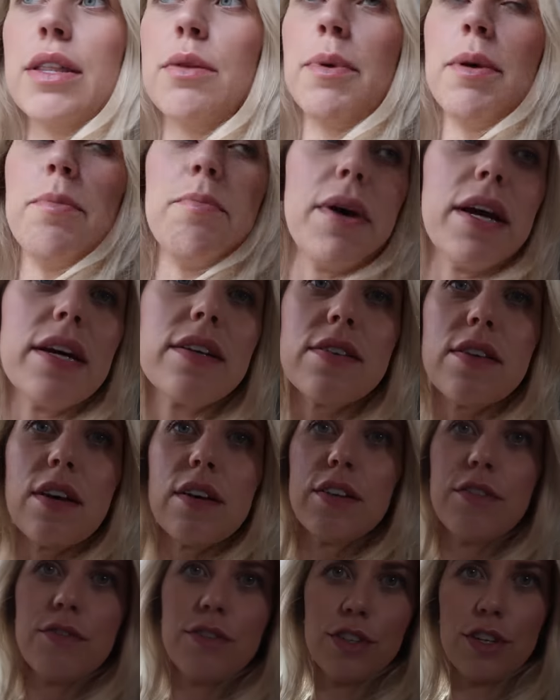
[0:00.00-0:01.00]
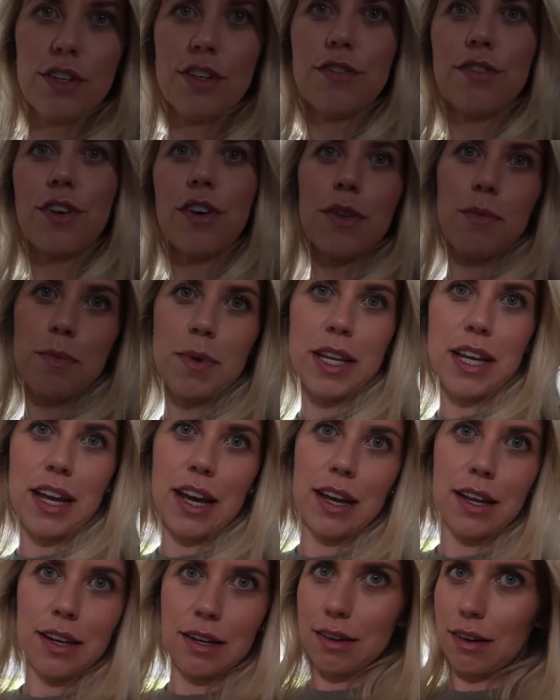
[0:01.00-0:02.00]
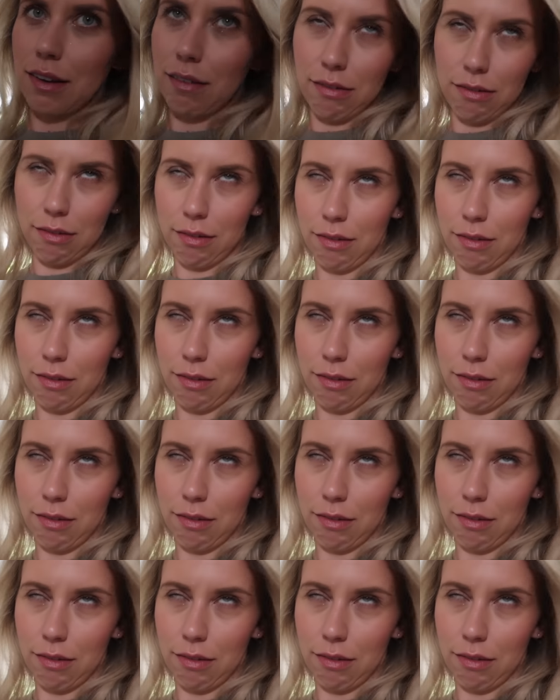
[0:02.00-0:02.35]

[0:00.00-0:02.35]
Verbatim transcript: the bin bags are. You've, you've got them in your hand.